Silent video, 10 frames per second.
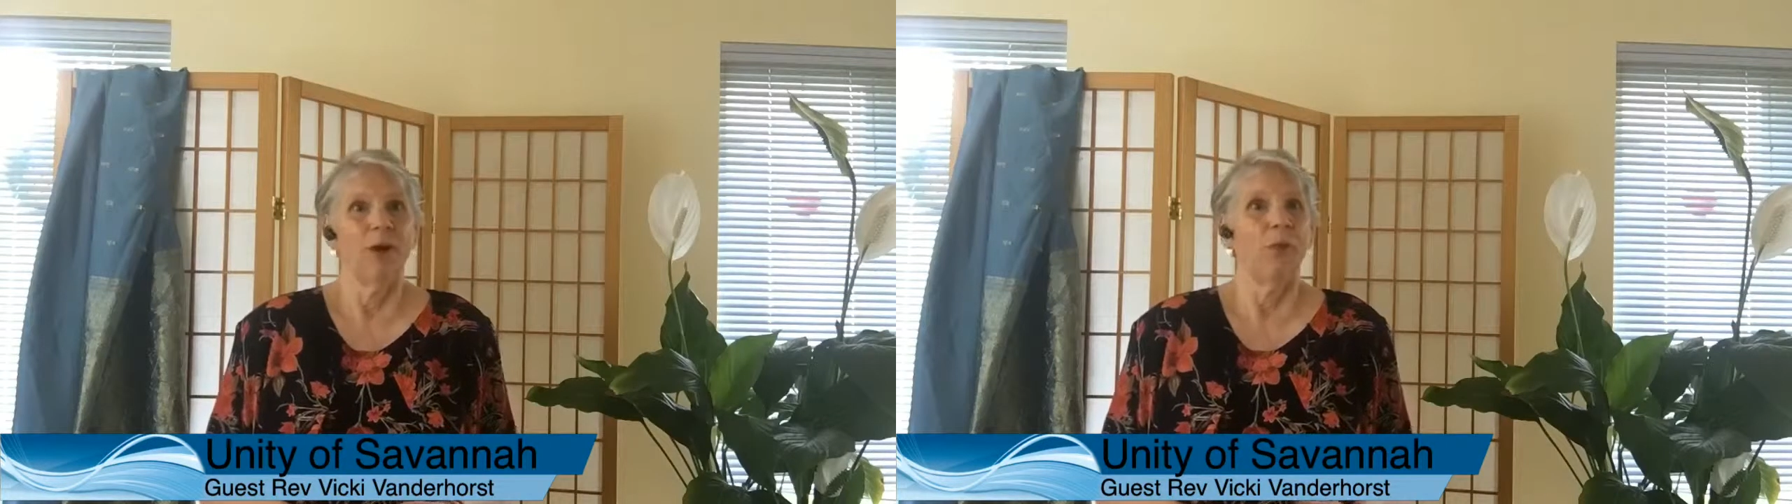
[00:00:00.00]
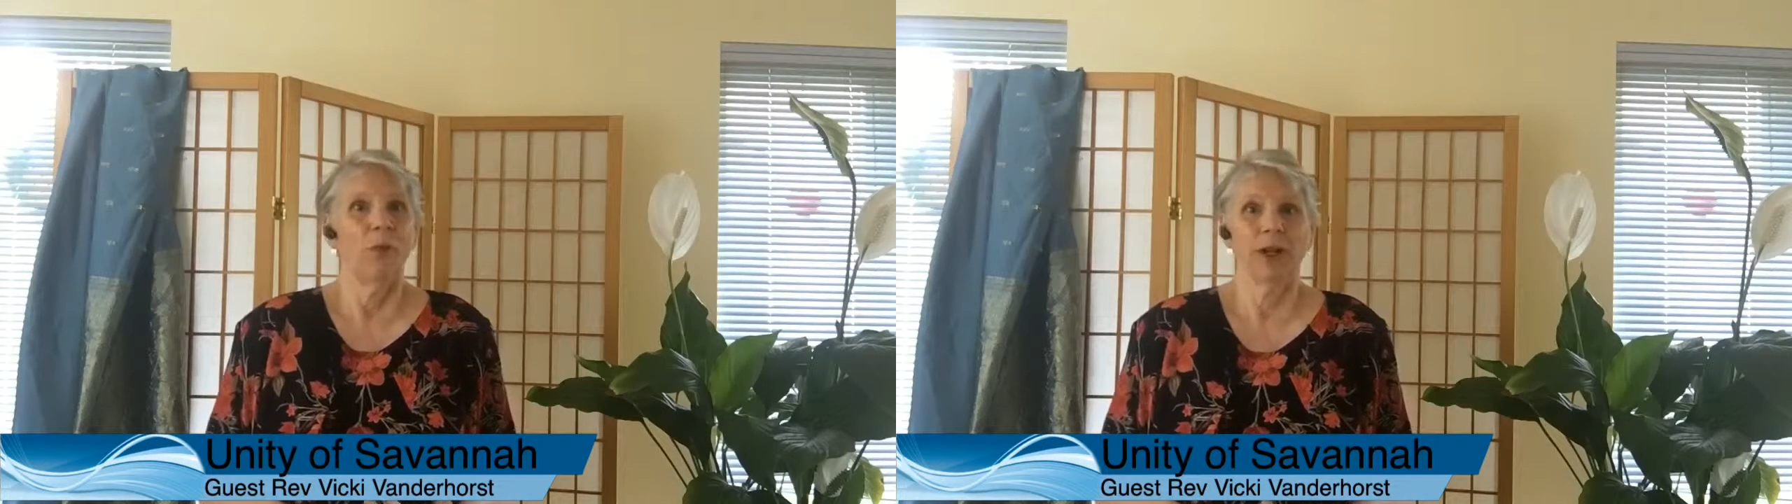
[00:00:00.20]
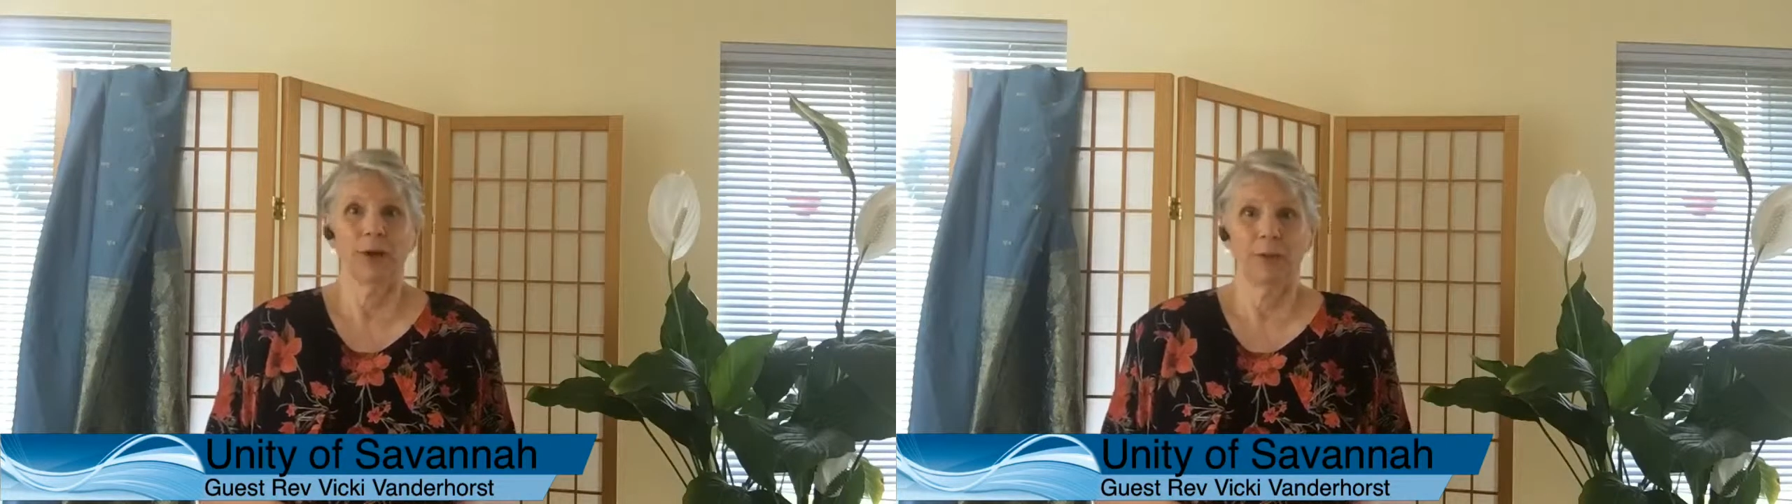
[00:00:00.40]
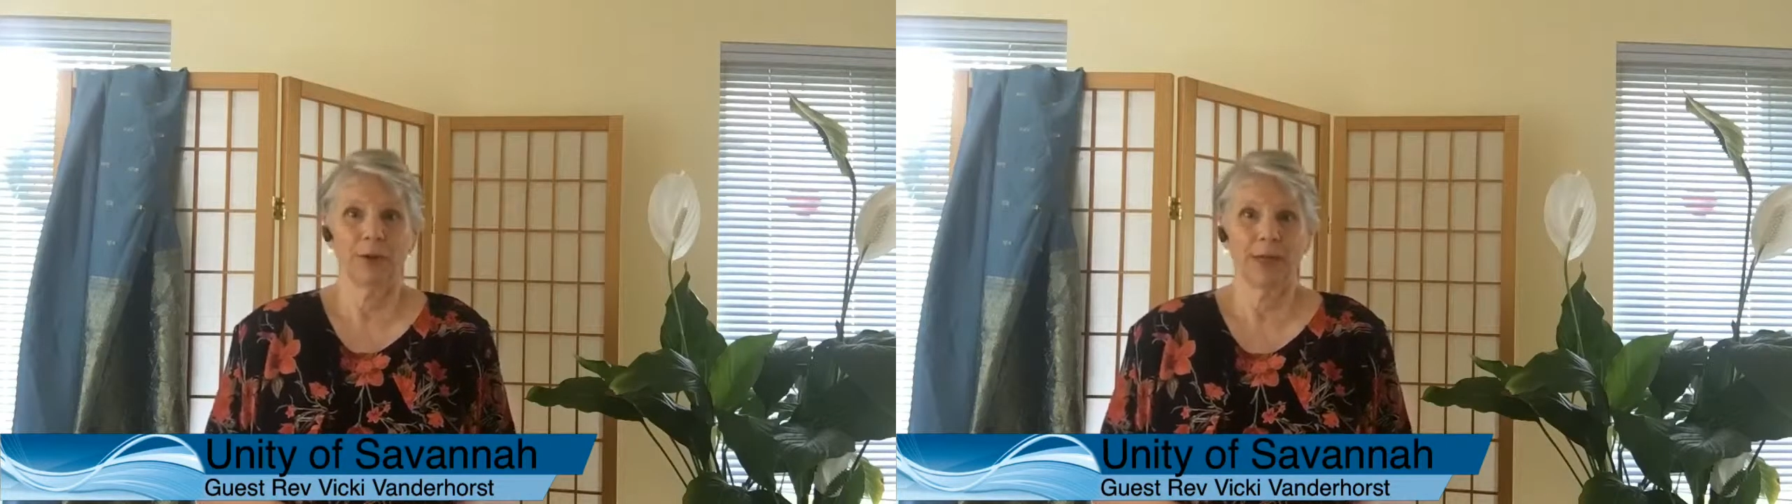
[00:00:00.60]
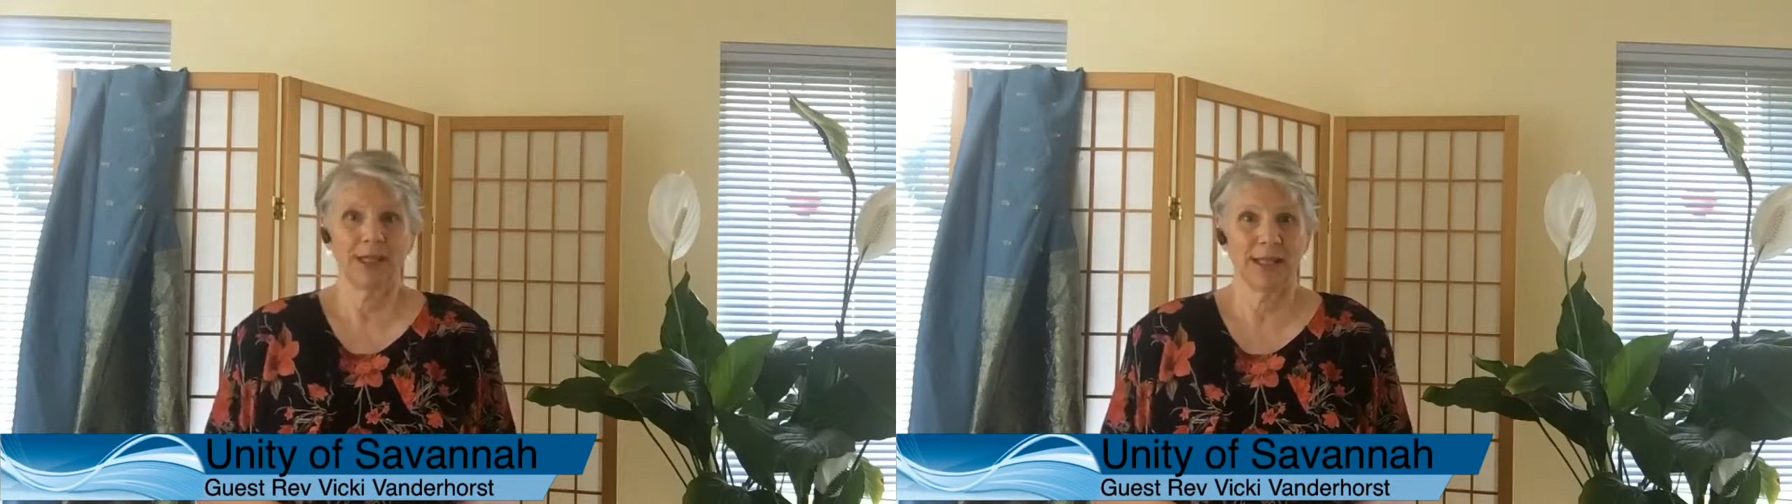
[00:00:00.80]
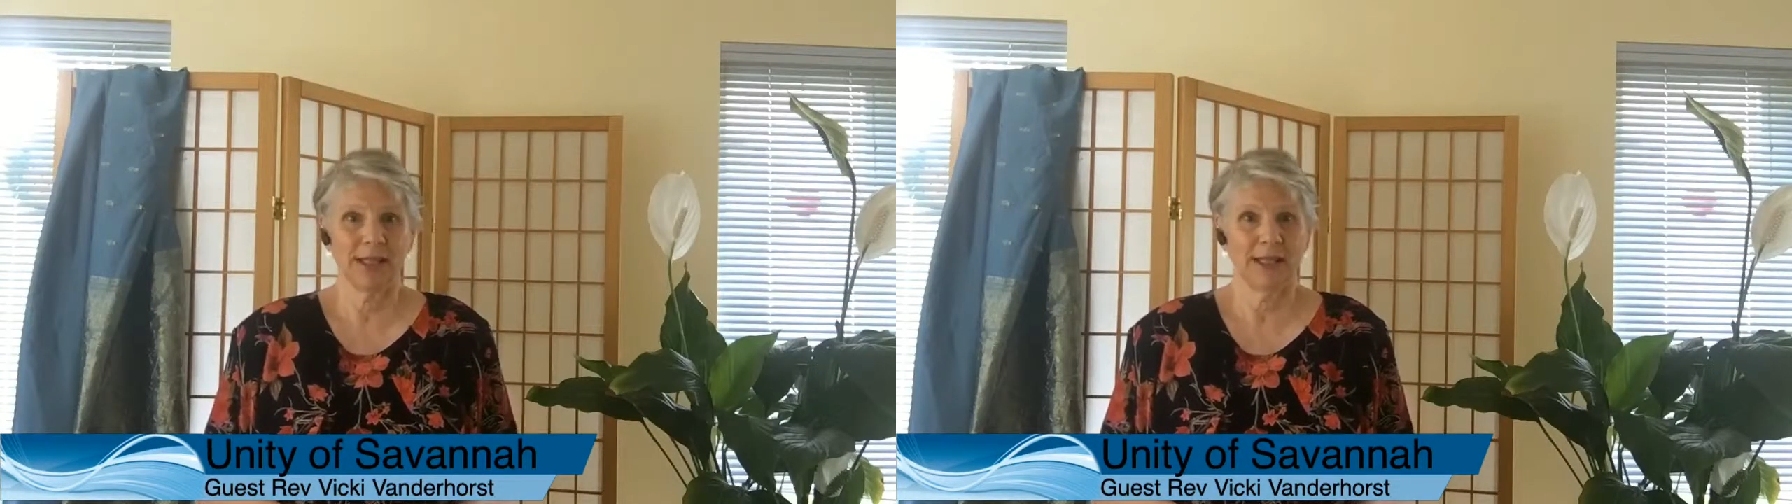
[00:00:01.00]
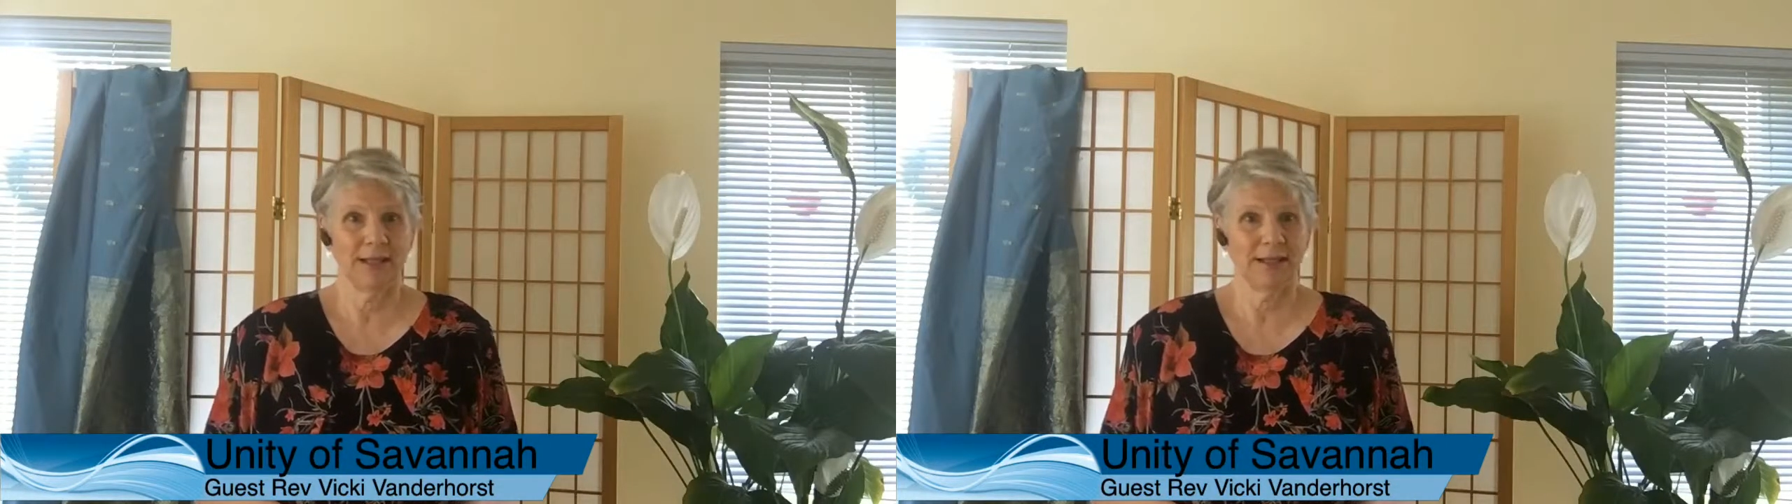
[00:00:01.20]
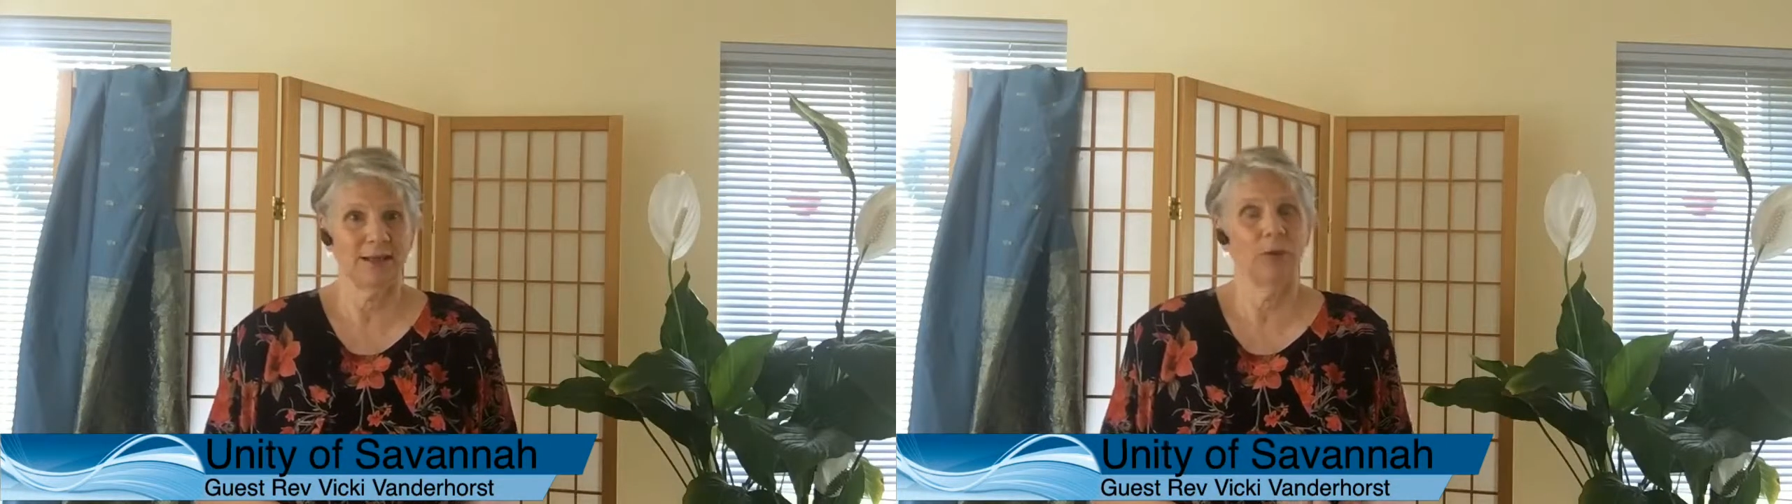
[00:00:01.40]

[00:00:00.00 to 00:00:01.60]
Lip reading: What are we going to eat?